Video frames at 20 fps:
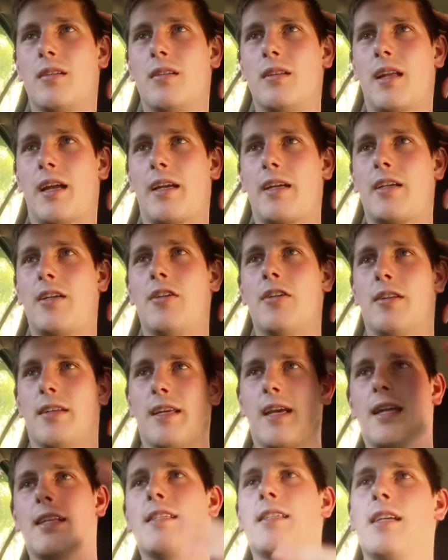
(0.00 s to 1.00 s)
like you're
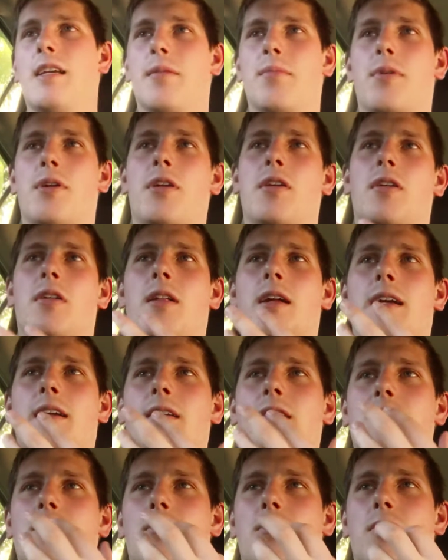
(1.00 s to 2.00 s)
dancing, but you're
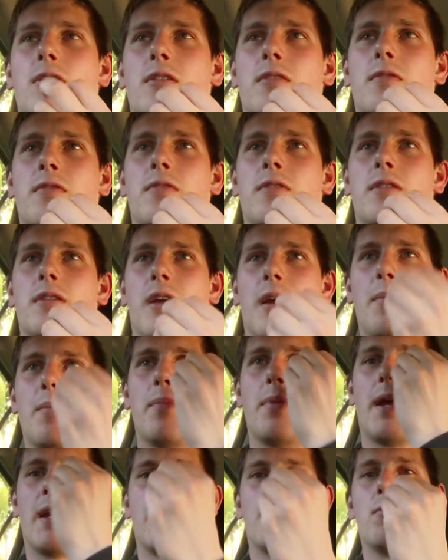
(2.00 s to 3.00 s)
like sort of
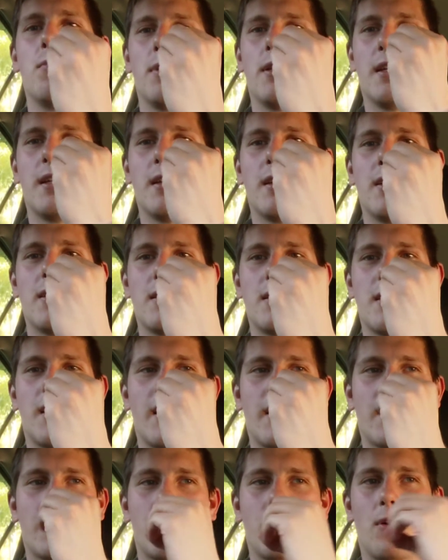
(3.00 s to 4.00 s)
embedded within this
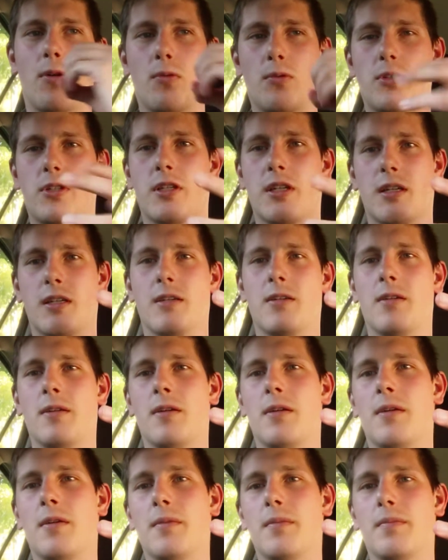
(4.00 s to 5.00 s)
like culture.
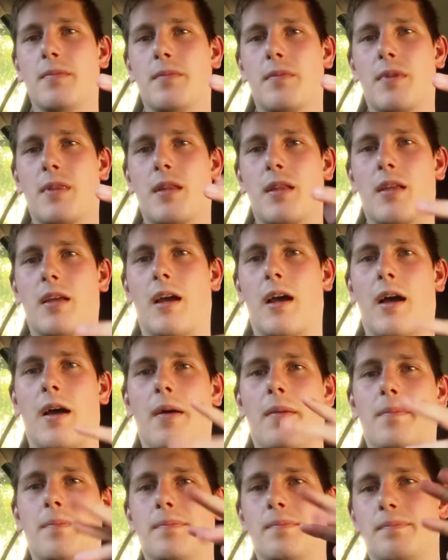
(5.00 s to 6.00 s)

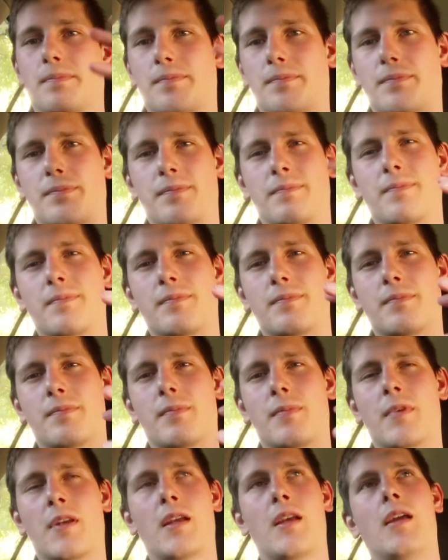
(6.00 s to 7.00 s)
Um,
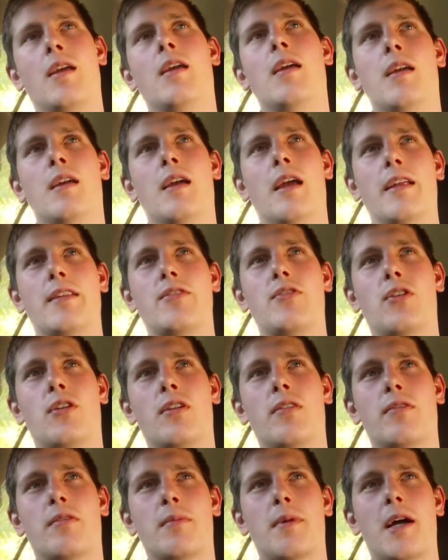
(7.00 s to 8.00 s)
it
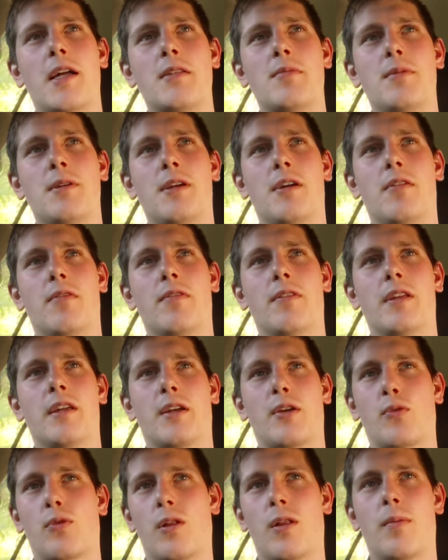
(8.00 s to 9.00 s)
sort of reminds me of
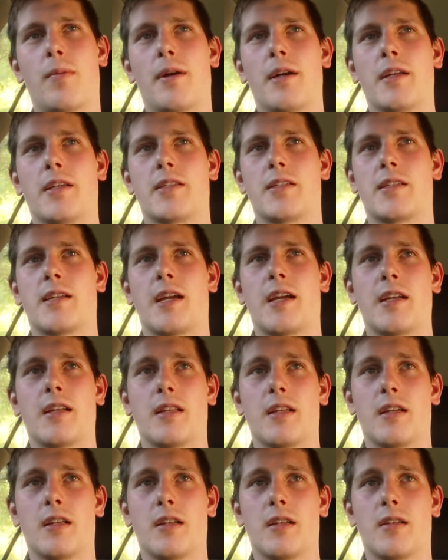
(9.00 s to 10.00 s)
the equilibrated state
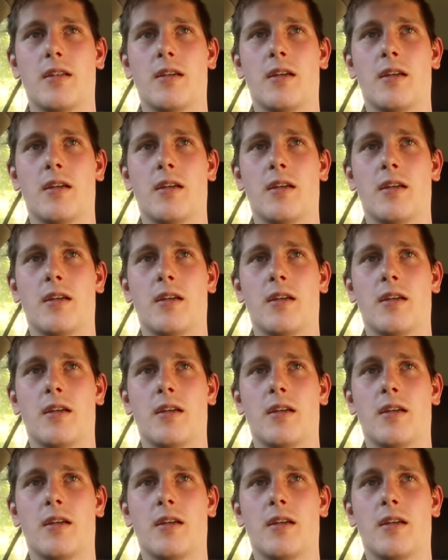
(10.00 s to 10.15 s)
that